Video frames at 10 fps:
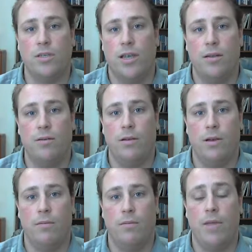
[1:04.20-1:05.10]
that
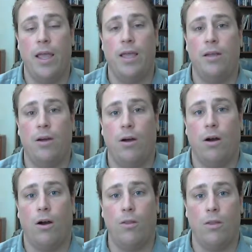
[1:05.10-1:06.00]
may
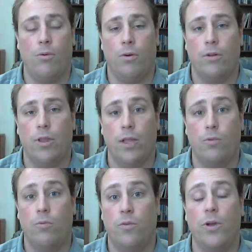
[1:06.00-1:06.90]
argue or that
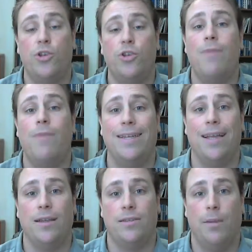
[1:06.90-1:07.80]
with which you might
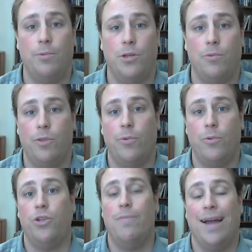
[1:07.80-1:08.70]
take exception, with
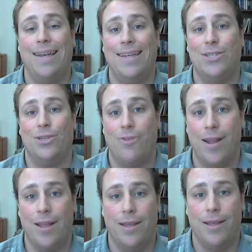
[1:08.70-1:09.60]
which you might
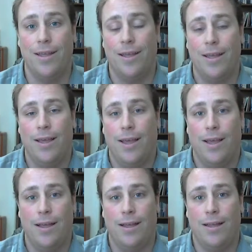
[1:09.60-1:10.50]
disagree.
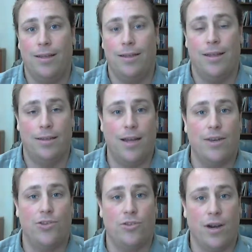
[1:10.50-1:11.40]
That kind
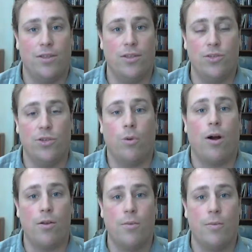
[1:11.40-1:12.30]
of strengthens your
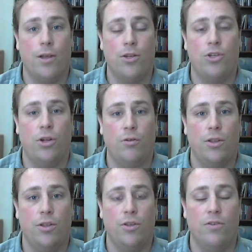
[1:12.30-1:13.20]
argument to show
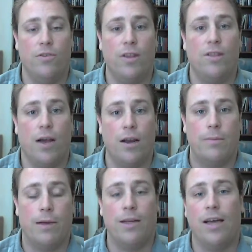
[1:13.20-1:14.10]
that you've thought
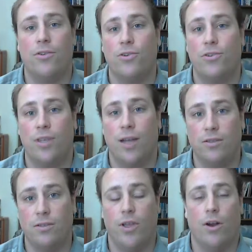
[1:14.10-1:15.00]
about other
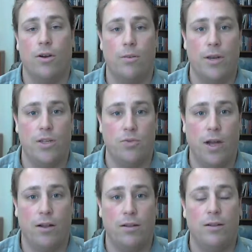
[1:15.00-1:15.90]
sides of the argument as
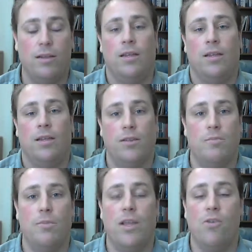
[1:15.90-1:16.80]
well.
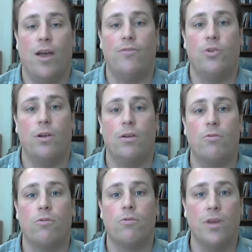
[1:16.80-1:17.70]
Doesn't mean you have to
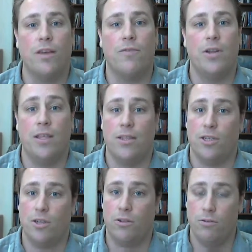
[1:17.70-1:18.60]
agree with everything that's
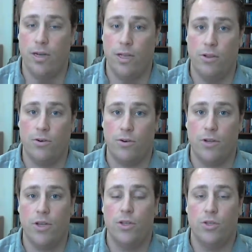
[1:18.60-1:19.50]
included in your
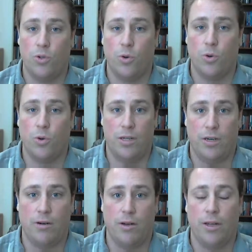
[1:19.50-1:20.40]
source
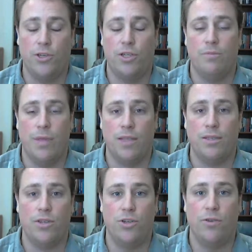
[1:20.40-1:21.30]
material. It just means
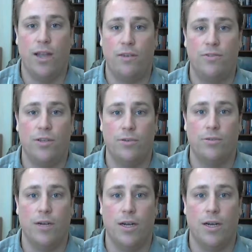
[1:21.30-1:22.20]
that you have
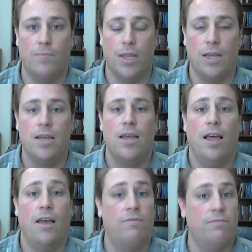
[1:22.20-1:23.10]
to
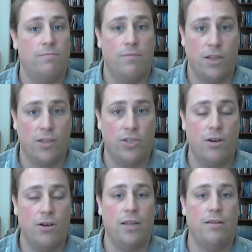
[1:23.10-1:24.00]
have
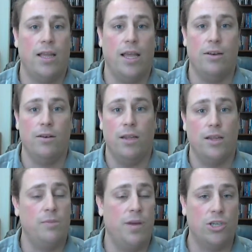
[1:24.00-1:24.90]
considered it, and
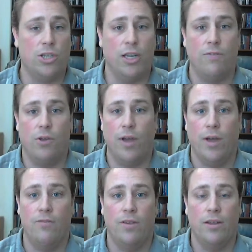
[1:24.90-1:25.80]
especially if you
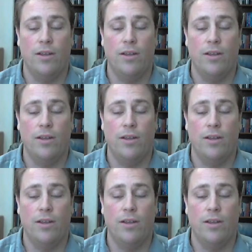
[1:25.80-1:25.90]
have